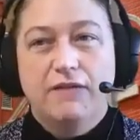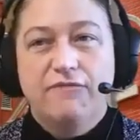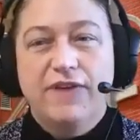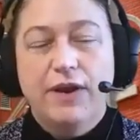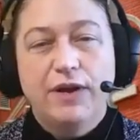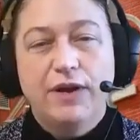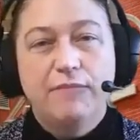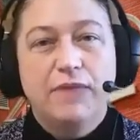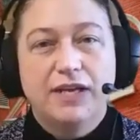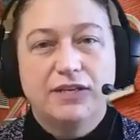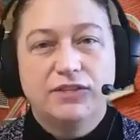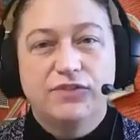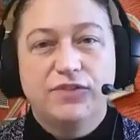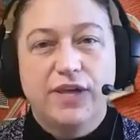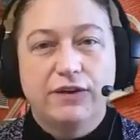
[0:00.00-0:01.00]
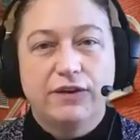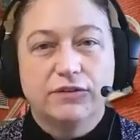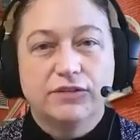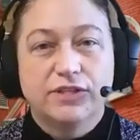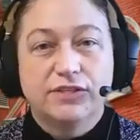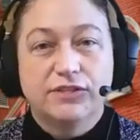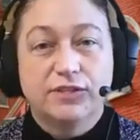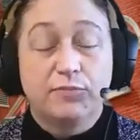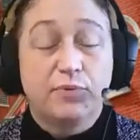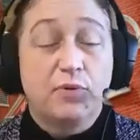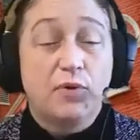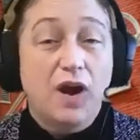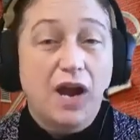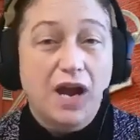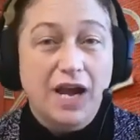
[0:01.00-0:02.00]
very much their
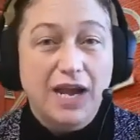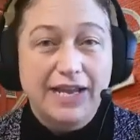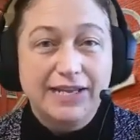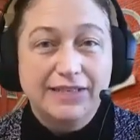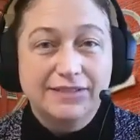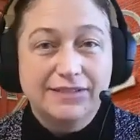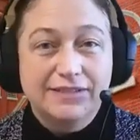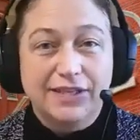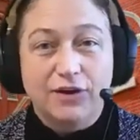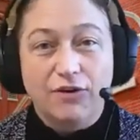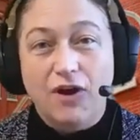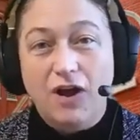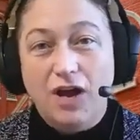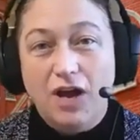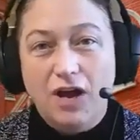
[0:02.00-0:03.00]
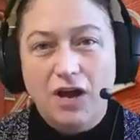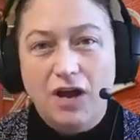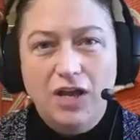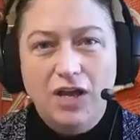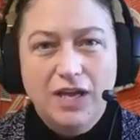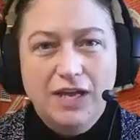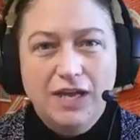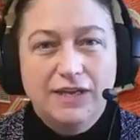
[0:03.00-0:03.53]
surprise, their awe,